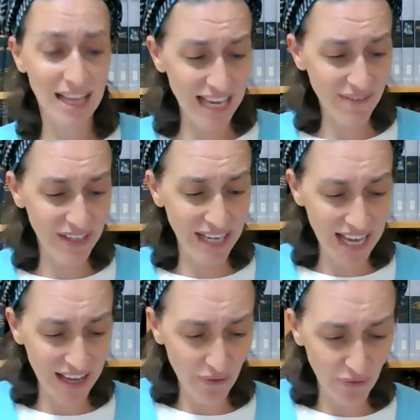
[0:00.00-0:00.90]
even
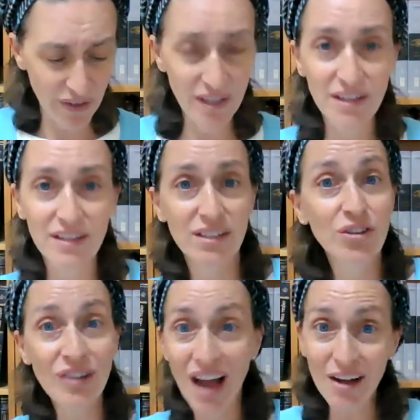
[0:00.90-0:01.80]
if
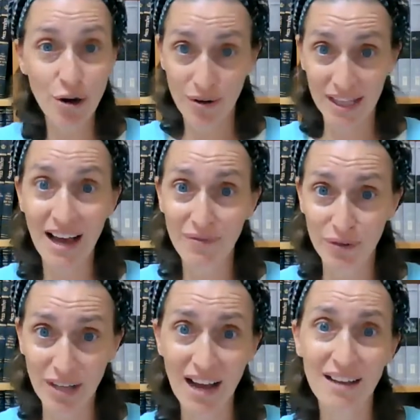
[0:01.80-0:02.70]
you're not going
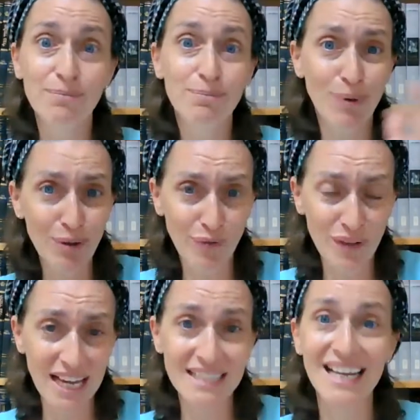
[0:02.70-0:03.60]
lavodah, both for
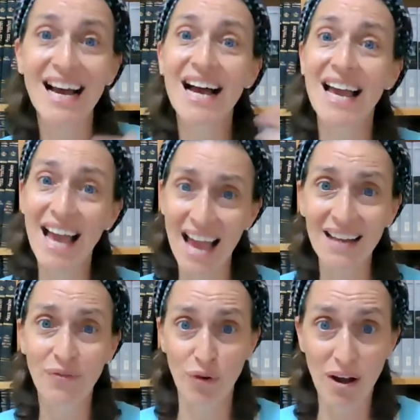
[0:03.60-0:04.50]
the asara
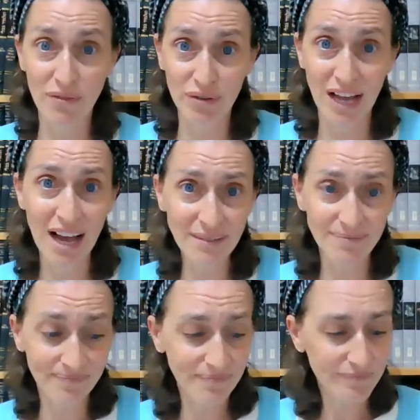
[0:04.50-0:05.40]
and for avodah.
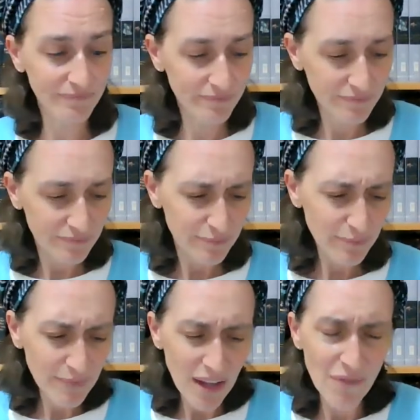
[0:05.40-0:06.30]

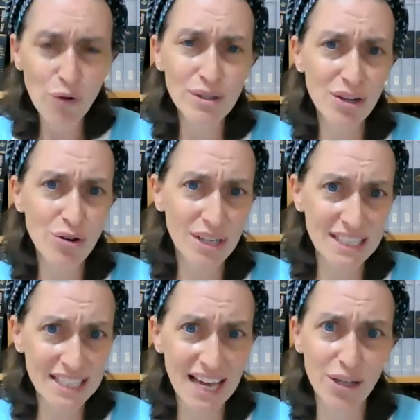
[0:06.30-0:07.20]
Of course, according
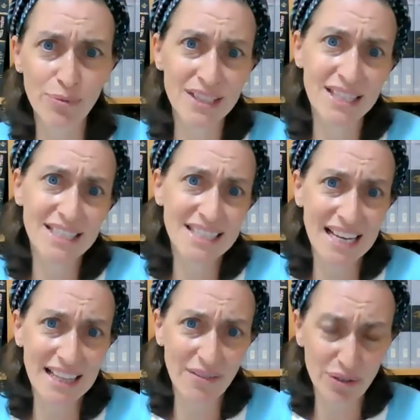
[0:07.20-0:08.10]
to that, you wouldn't need to
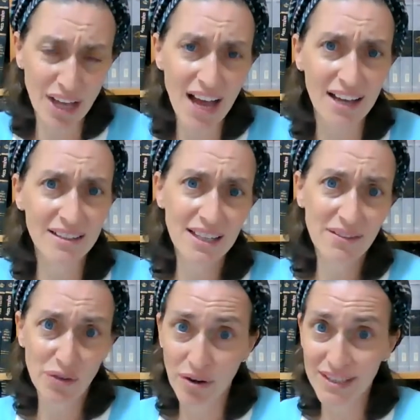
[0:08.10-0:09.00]
say lavodah.
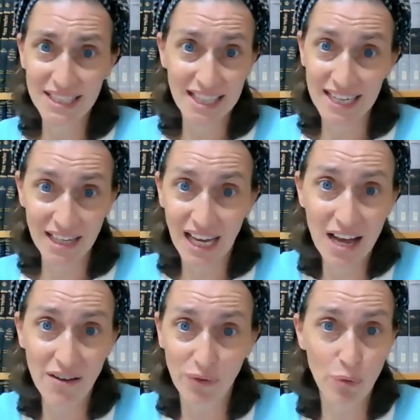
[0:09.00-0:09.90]
If you're going to the
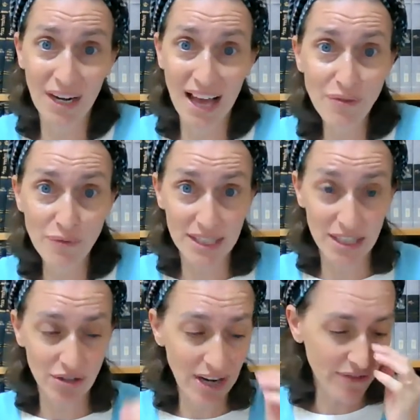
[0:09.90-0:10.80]
asara for whatever
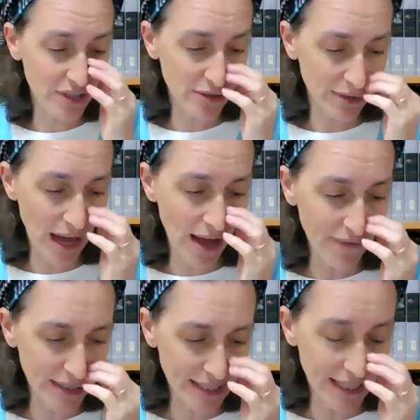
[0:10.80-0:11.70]
reason, you'd have to do it
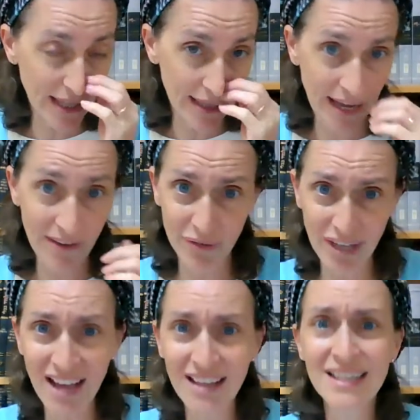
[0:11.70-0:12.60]
obviously then
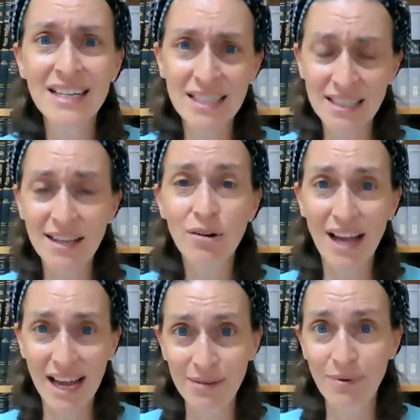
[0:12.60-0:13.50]
li'avodah. So
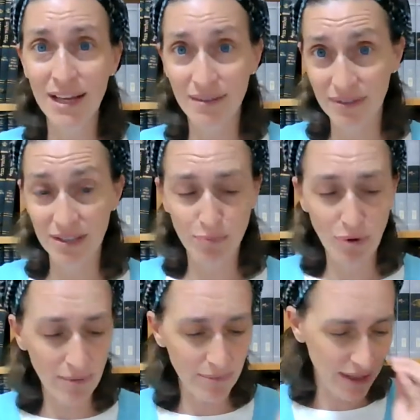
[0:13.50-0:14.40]
anyway, there's a
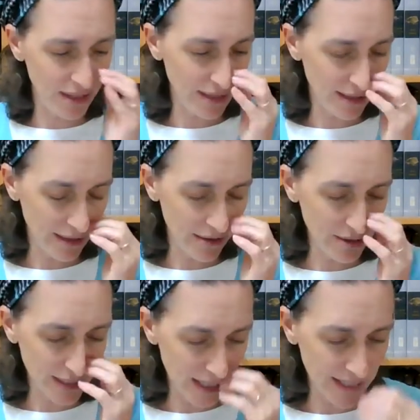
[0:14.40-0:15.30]
problem with the, the
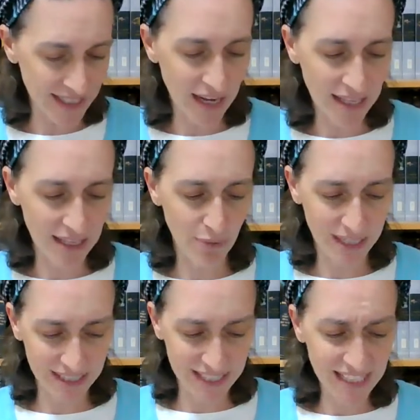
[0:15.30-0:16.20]
nusach. It's not clear
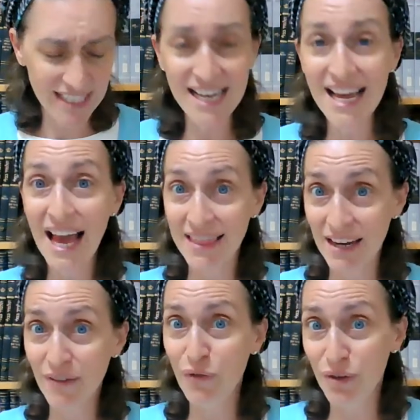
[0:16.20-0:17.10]
what it says, and
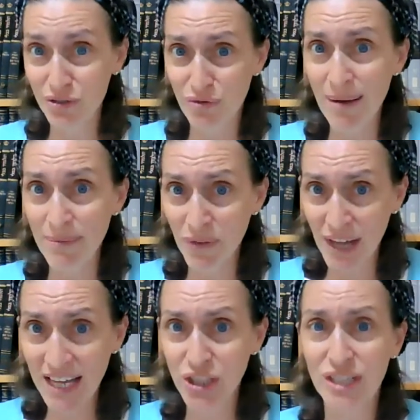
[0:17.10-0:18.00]
therefore there's
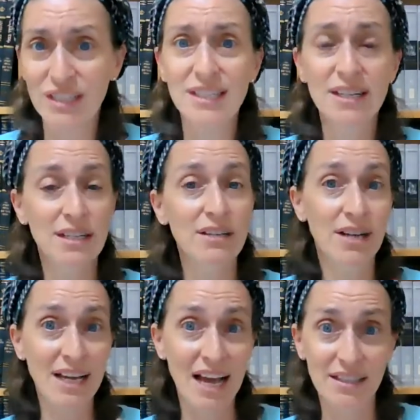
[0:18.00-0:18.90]
ramifications.
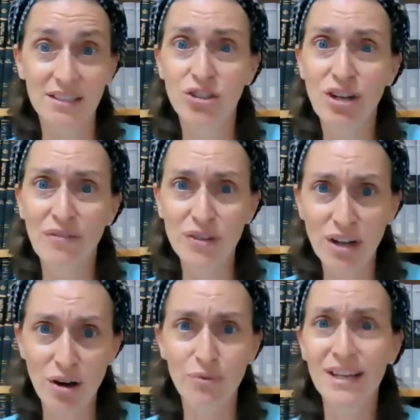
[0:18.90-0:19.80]
Again, do you have to
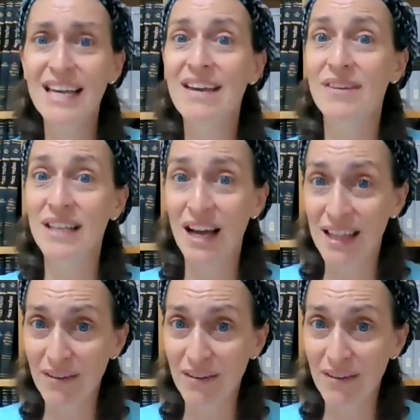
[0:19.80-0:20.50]
go even not